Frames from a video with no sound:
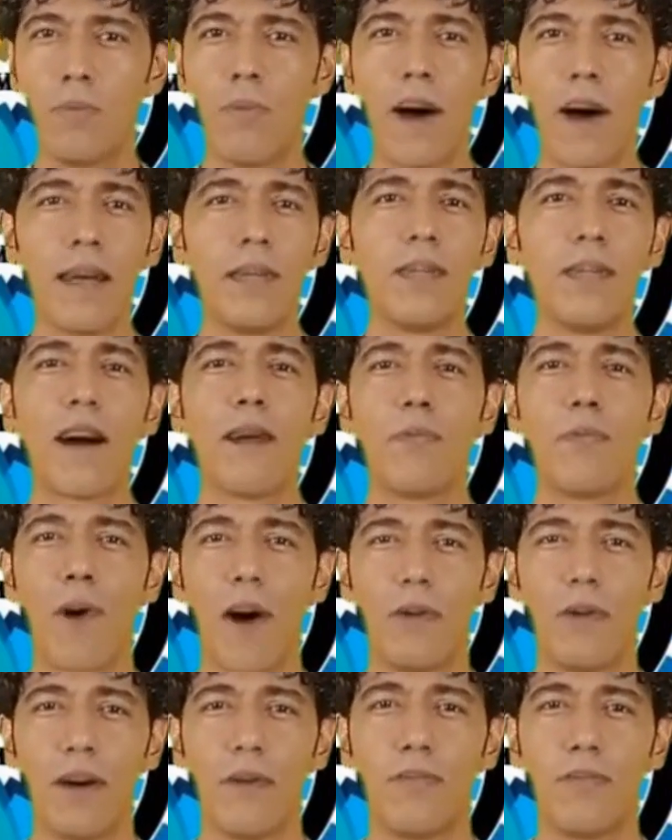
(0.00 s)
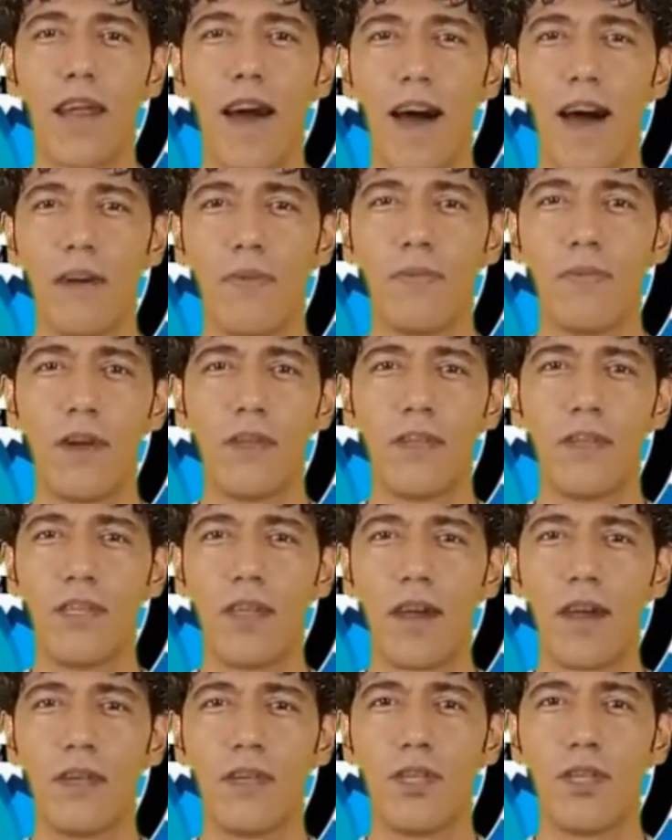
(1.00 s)
Rex and welcome to Health
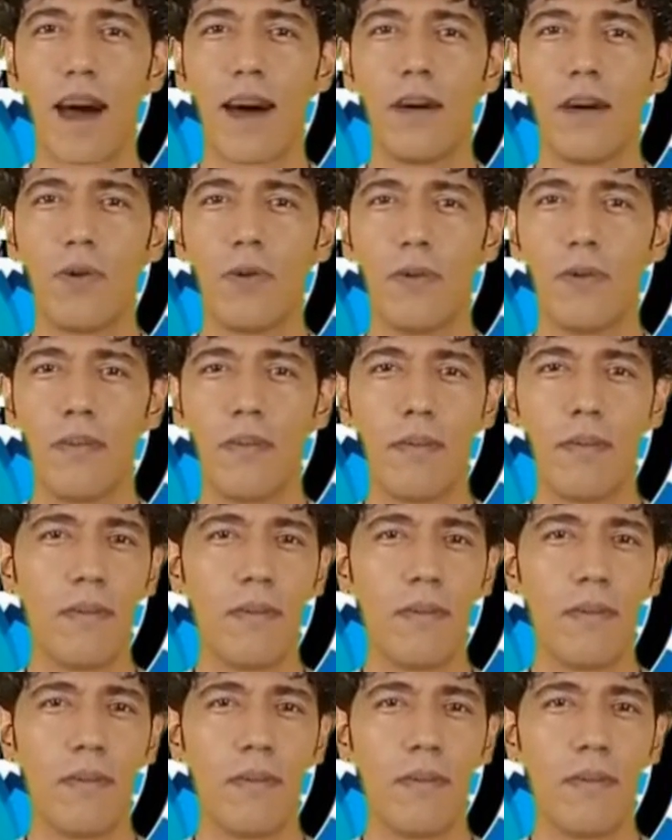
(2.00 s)
Concern channel.